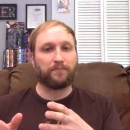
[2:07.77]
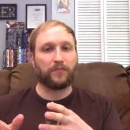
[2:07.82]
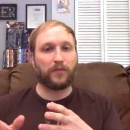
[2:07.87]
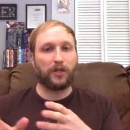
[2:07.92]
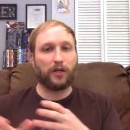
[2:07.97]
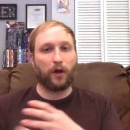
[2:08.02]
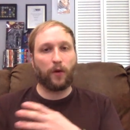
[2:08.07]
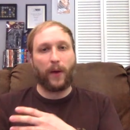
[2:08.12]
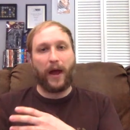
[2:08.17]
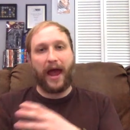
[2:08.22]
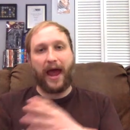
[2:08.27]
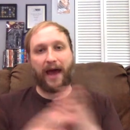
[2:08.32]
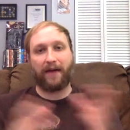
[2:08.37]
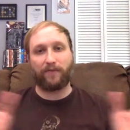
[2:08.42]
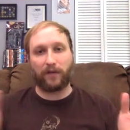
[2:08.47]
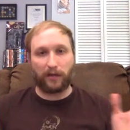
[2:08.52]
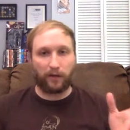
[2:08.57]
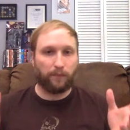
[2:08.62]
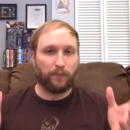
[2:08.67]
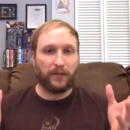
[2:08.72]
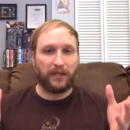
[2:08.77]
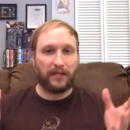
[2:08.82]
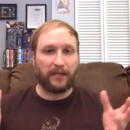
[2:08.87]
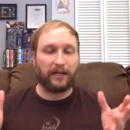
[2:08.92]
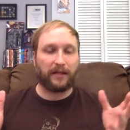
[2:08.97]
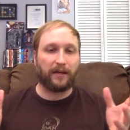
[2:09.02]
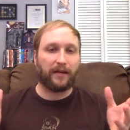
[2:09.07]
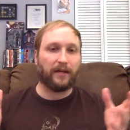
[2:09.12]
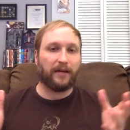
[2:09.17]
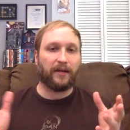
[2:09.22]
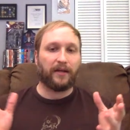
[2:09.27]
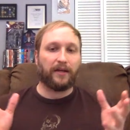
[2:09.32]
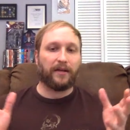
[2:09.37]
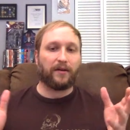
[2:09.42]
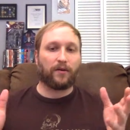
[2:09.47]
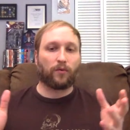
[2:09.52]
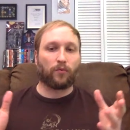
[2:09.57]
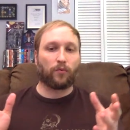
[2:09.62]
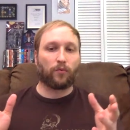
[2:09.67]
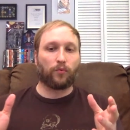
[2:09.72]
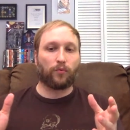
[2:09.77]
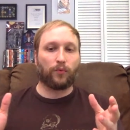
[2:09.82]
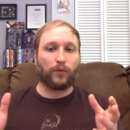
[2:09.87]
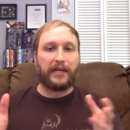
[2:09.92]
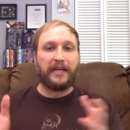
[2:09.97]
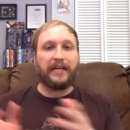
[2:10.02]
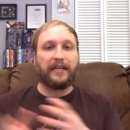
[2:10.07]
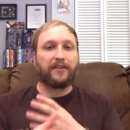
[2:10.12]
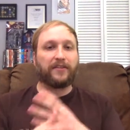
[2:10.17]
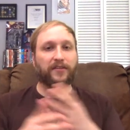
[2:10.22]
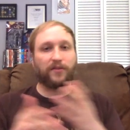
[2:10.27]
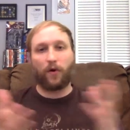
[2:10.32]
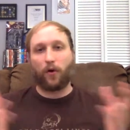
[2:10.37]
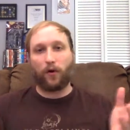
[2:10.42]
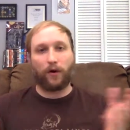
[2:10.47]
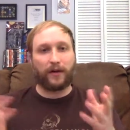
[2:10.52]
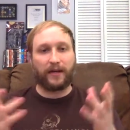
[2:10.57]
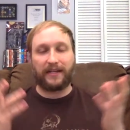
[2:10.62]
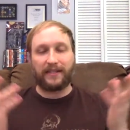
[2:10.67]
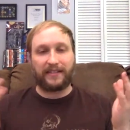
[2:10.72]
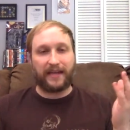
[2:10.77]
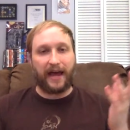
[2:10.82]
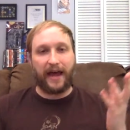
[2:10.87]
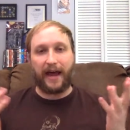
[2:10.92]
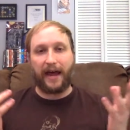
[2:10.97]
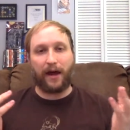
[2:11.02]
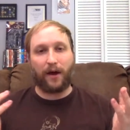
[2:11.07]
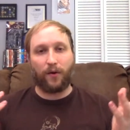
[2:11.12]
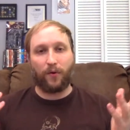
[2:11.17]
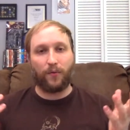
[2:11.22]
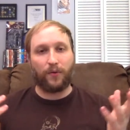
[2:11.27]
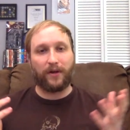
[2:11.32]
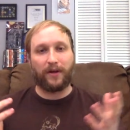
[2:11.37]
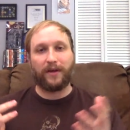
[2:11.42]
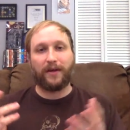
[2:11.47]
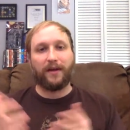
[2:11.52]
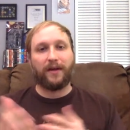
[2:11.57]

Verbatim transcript: you know havoc being wreaked on a town